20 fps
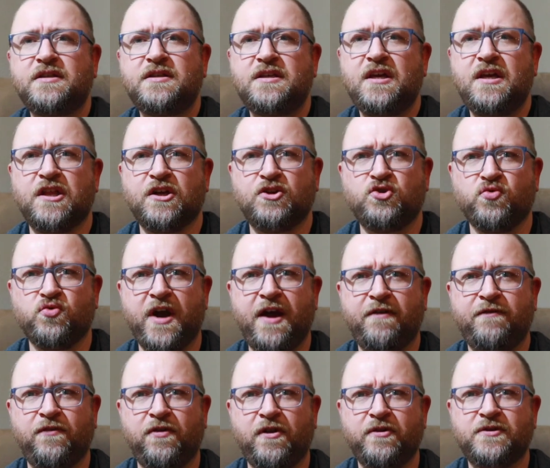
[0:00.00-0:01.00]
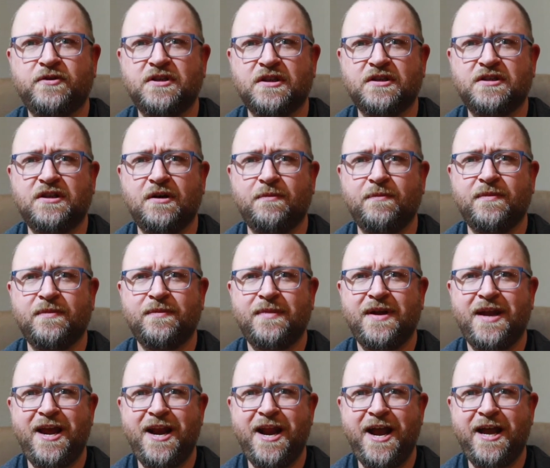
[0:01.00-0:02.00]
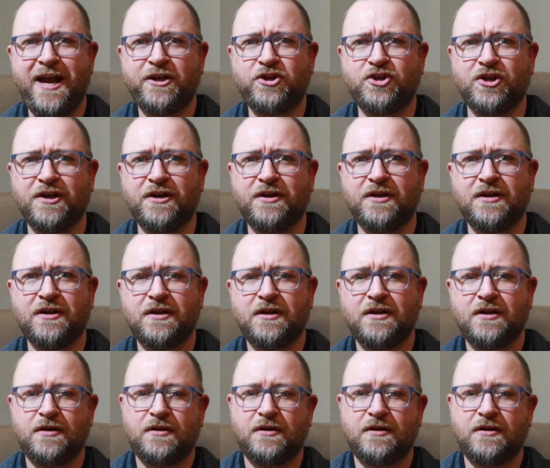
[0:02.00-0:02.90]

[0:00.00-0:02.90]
Let's see the draft flow system in action.